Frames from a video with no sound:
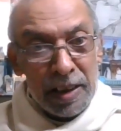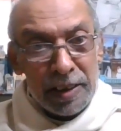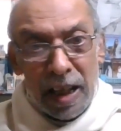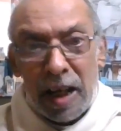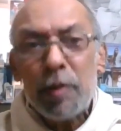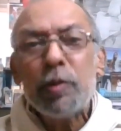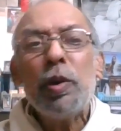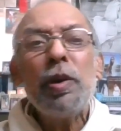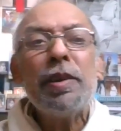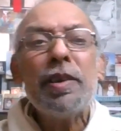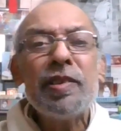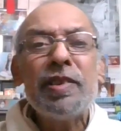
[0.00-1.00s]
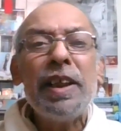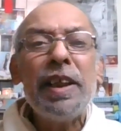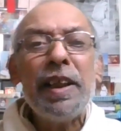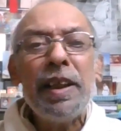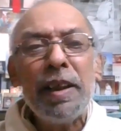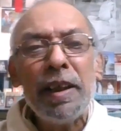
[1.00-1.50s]
The householders, they
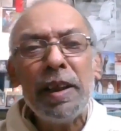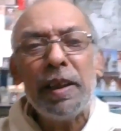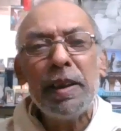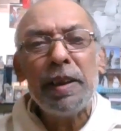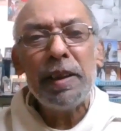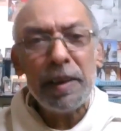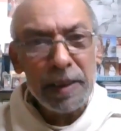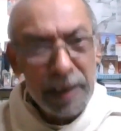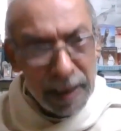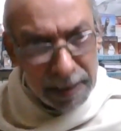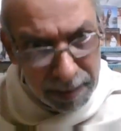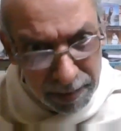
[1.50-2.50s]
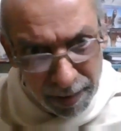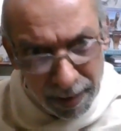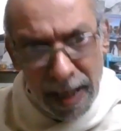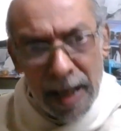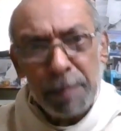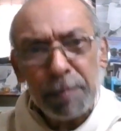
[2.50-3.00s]
get
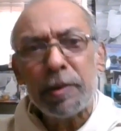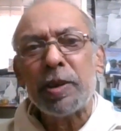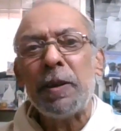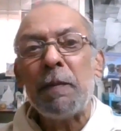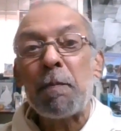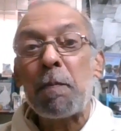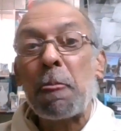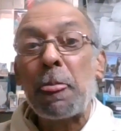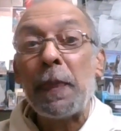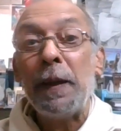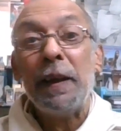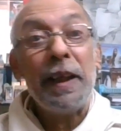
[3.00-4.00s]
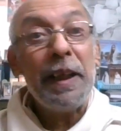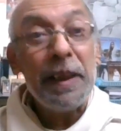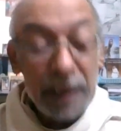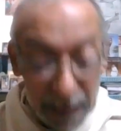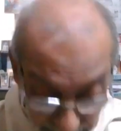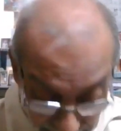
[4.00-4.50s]
trapped,
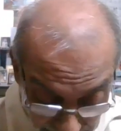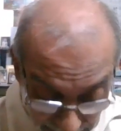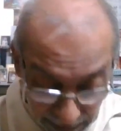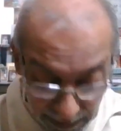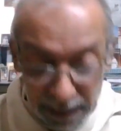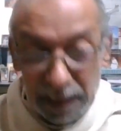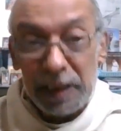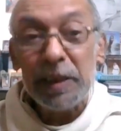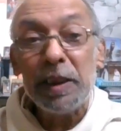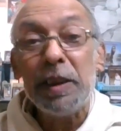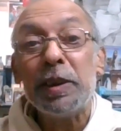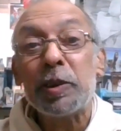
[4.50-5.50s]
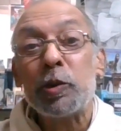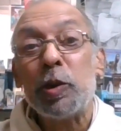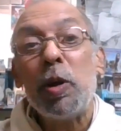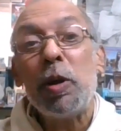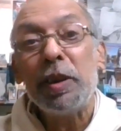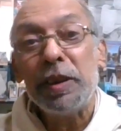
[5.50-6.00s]
like in the
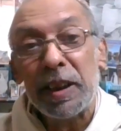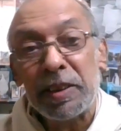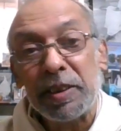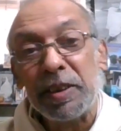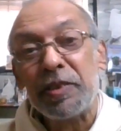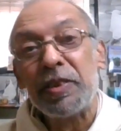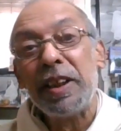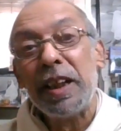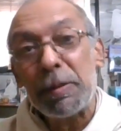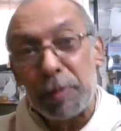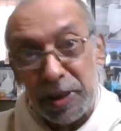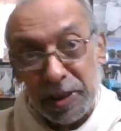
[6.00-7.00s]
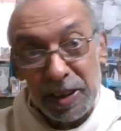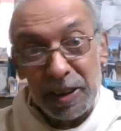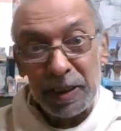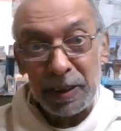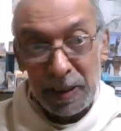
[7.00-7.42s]
song that Sri Ramakrishna